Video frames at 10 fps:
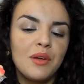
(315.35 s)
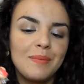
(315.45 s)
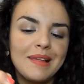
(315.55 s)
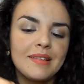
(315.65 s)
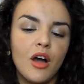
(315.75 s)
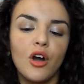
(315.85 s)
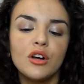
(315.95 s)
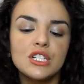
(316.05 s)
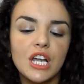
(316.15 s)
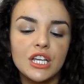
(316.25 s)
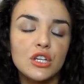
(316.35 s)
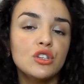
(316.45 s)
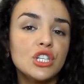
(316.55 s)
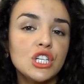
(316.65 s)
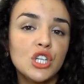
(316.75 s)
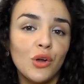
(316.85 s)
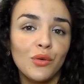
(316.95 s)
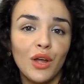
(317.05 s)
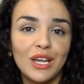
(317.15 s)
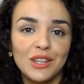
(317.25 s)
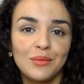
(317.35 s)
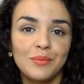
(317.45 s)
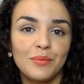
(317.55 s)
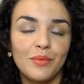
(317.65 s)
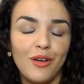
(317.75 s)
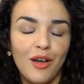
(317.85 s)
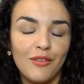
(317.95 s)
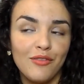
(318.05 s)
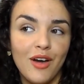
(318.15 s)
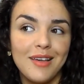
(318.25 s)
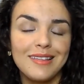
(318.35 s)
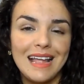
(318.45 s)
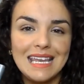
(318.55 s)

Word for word: With mascaras, I usually don't like them at first.